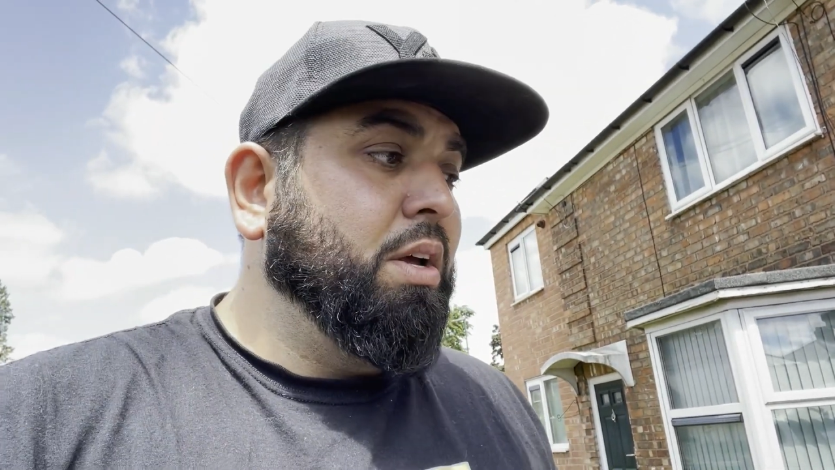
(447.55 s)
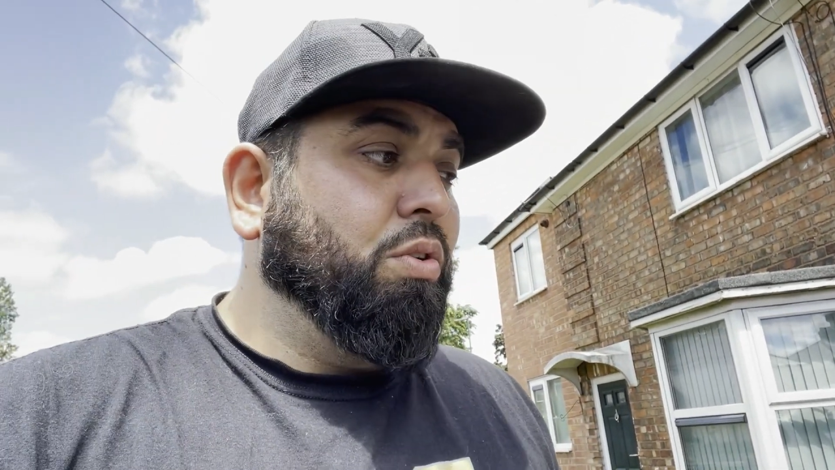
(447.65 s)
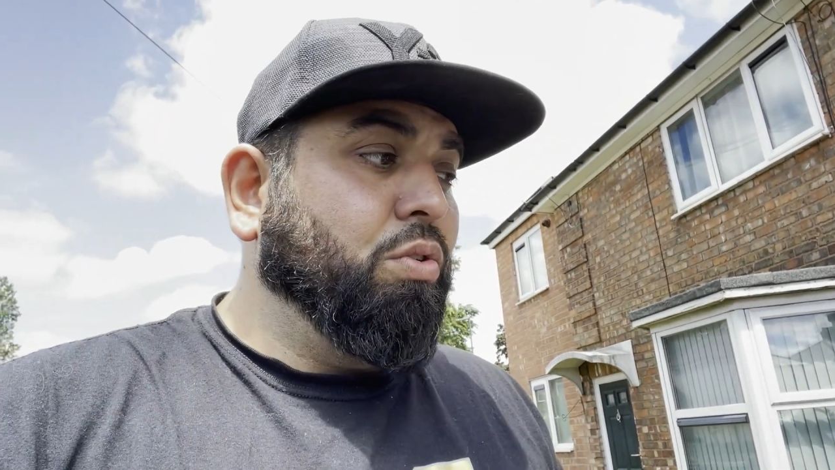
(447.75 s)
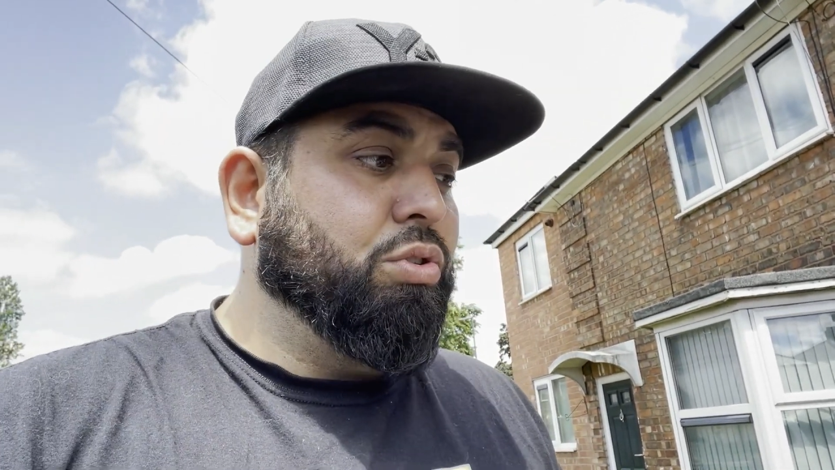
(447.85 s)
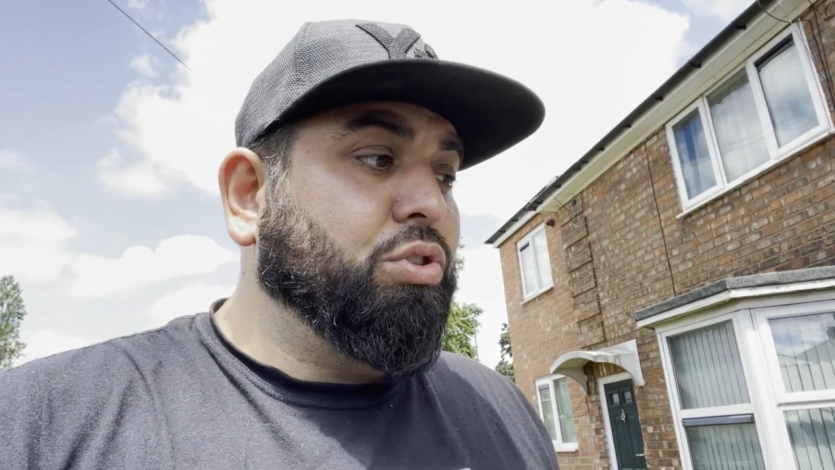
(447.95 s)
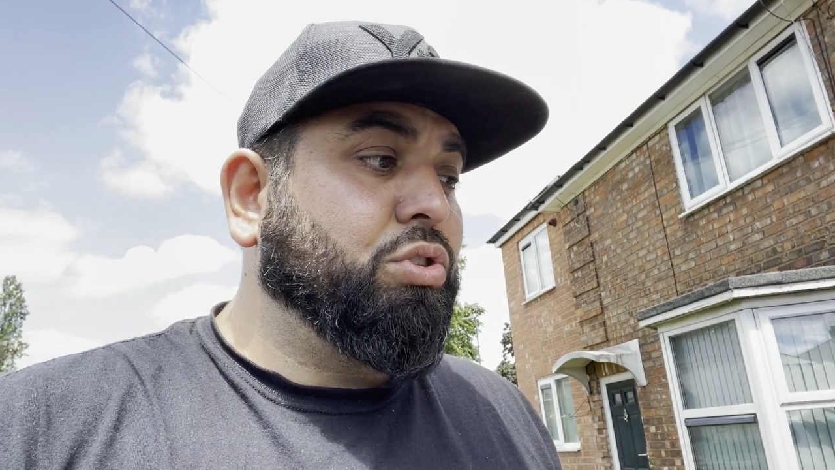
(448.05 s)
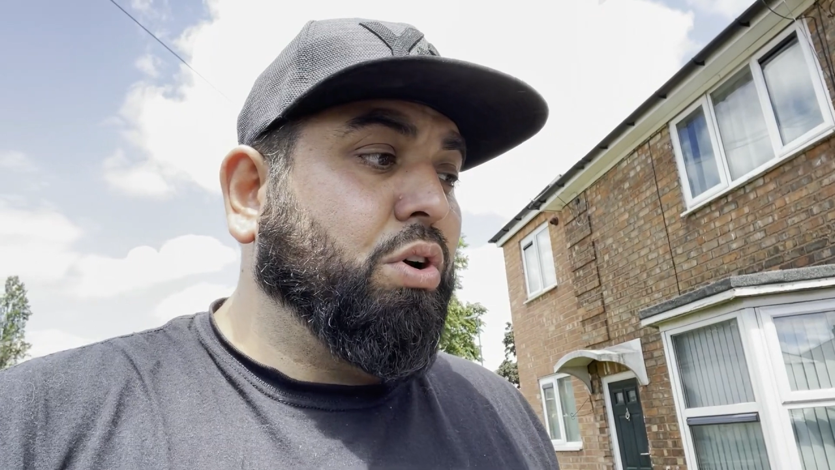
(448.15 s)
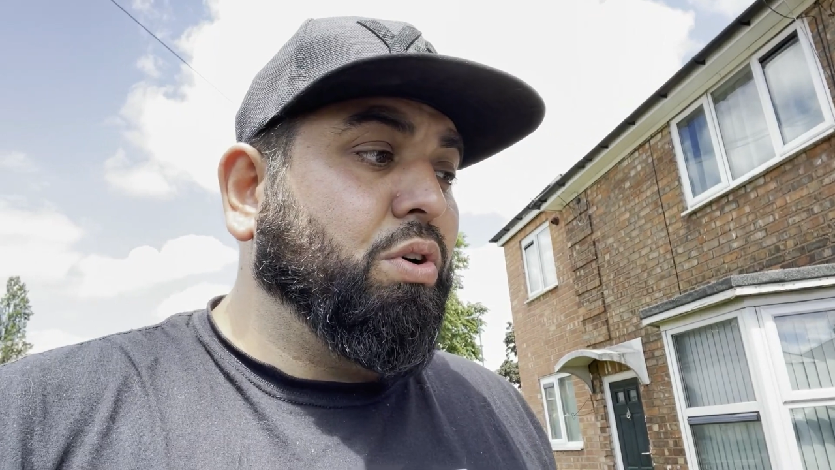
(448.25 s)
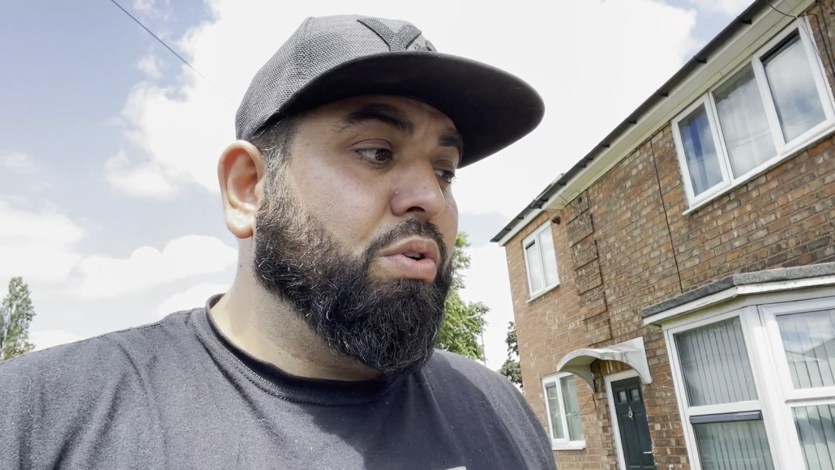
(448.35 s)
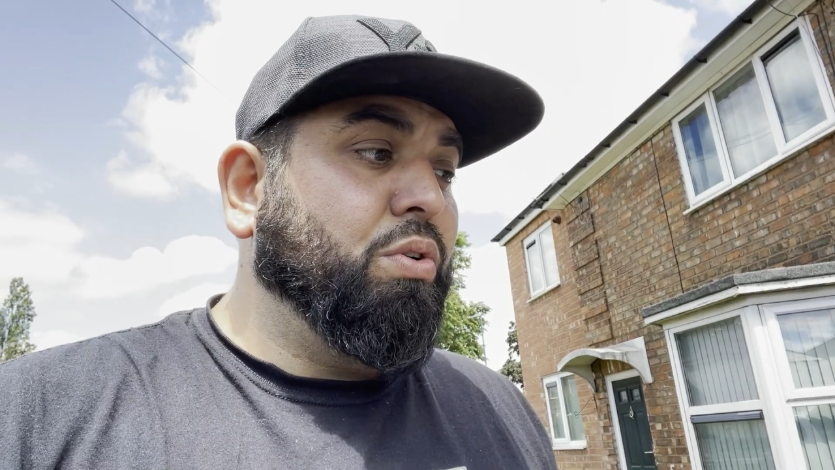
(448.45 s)

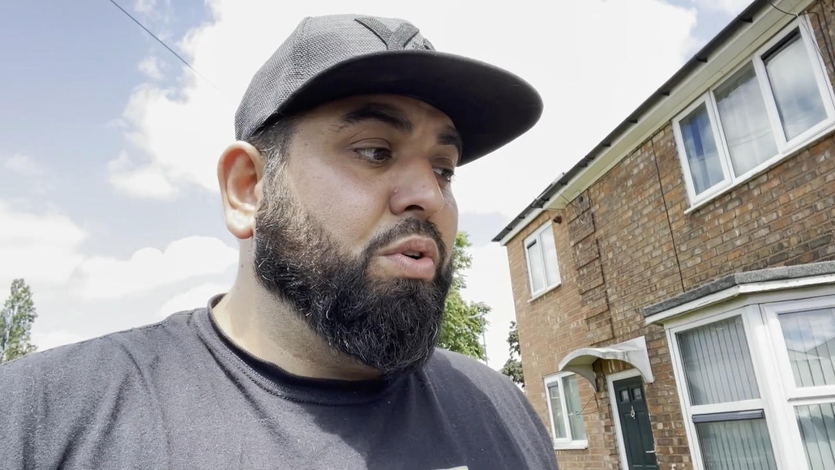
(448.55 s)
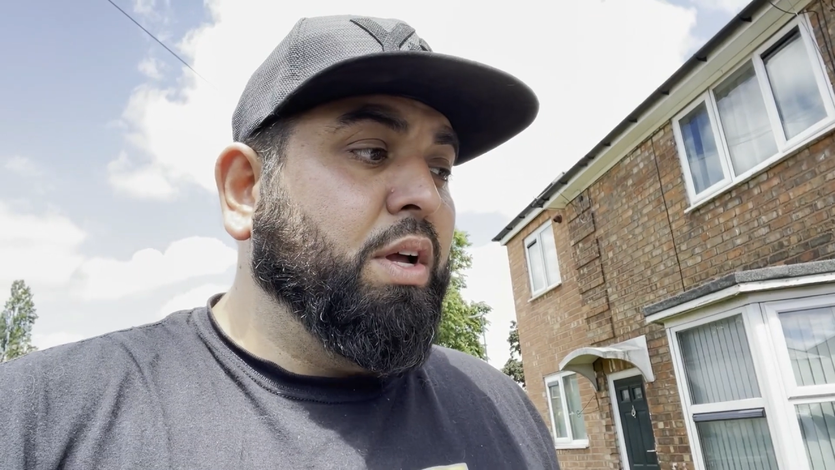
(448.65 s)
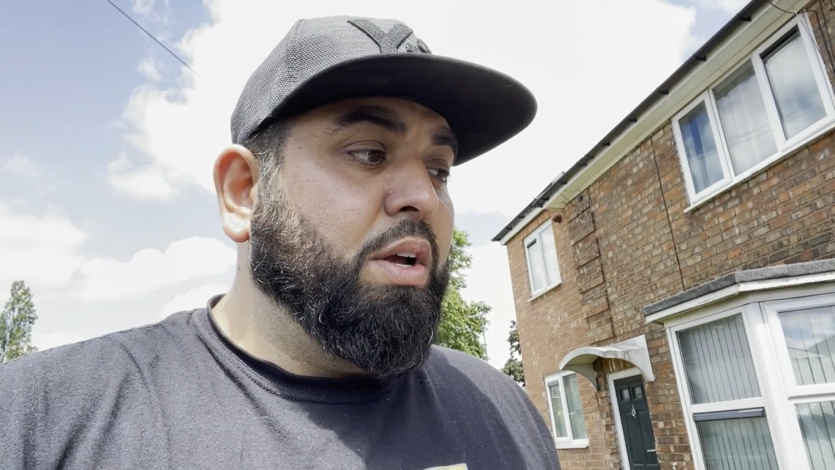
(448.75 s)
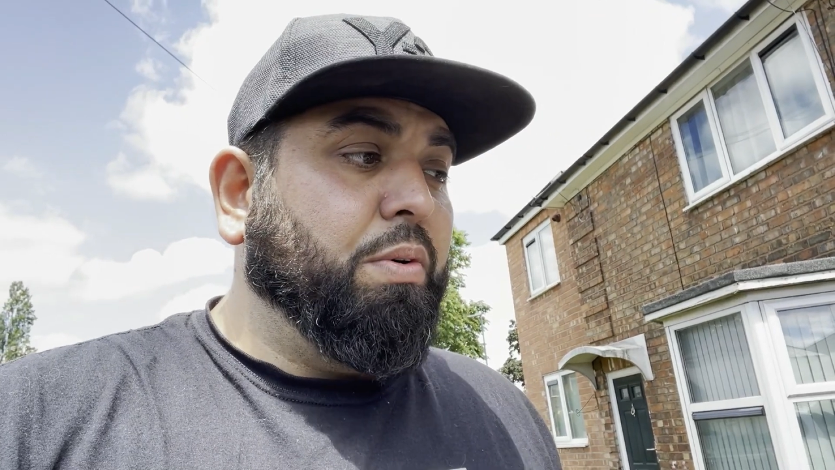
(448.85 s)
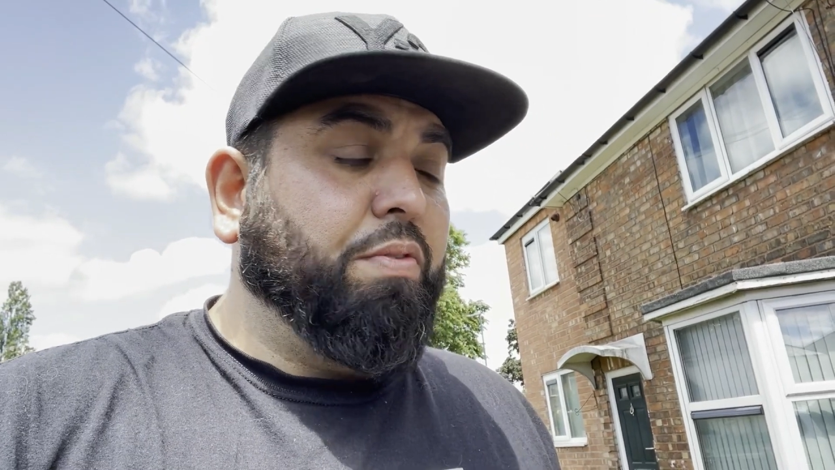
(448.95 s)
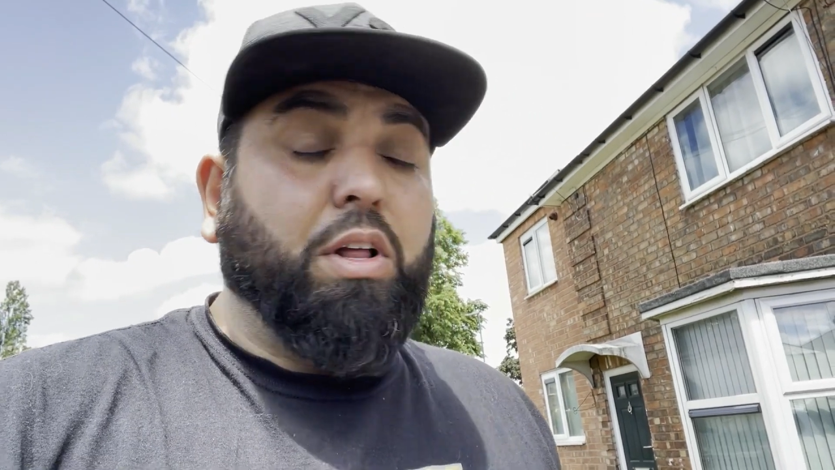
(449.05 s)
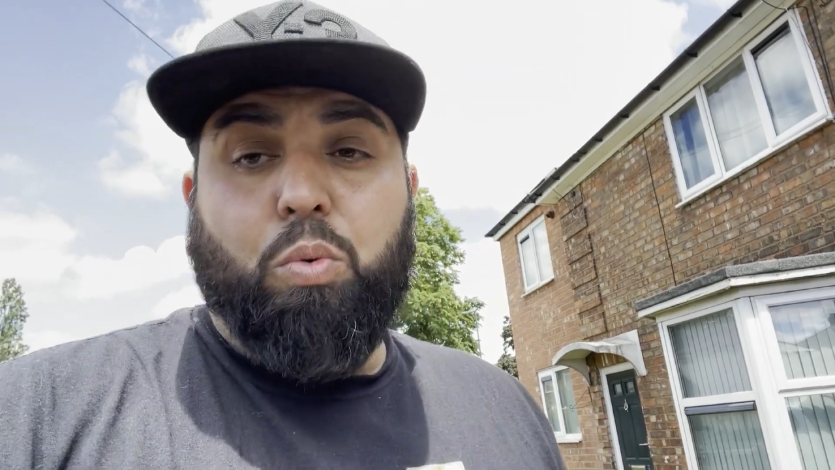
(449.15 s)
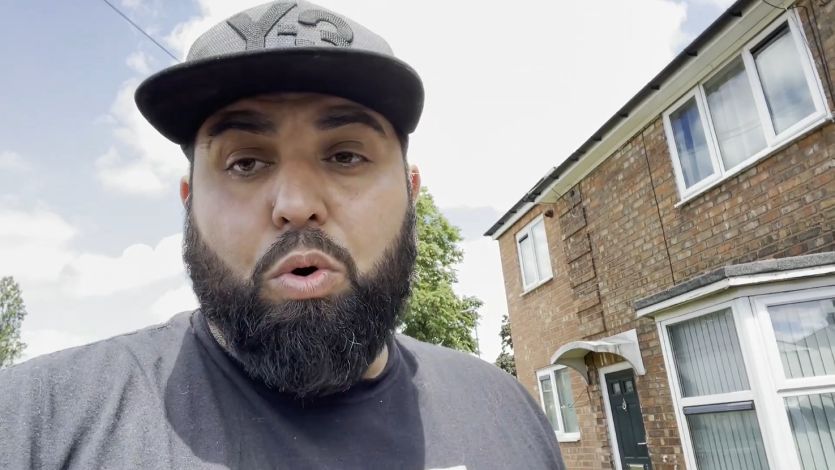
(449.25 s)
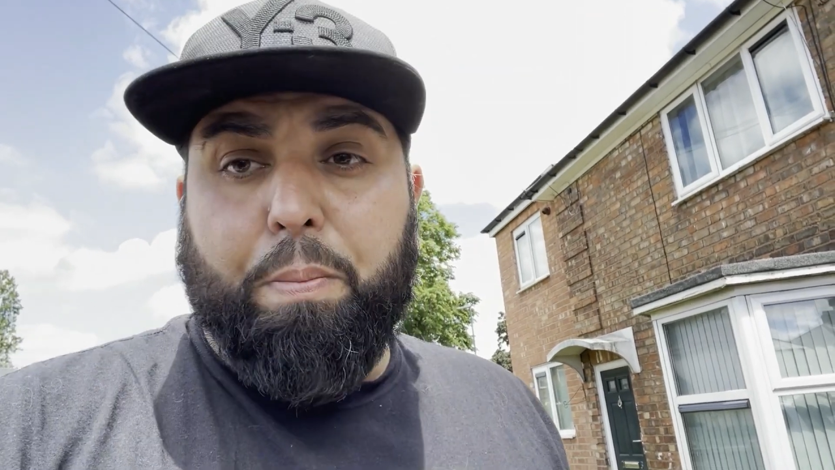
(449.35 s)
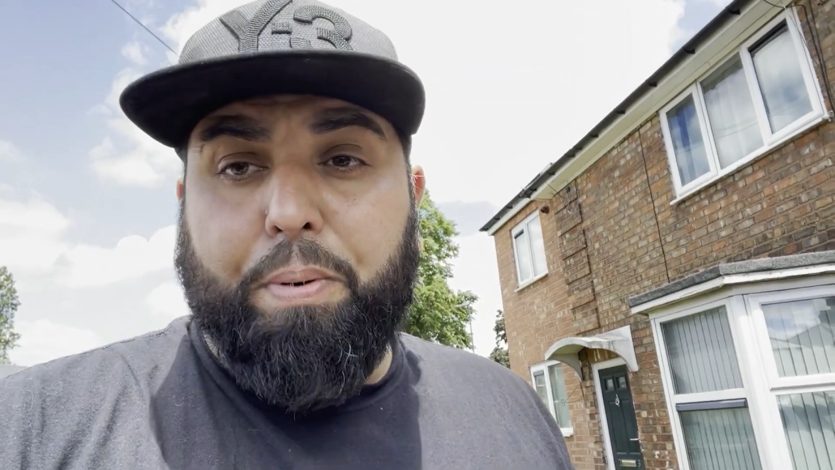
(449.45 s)
Also, we've got the water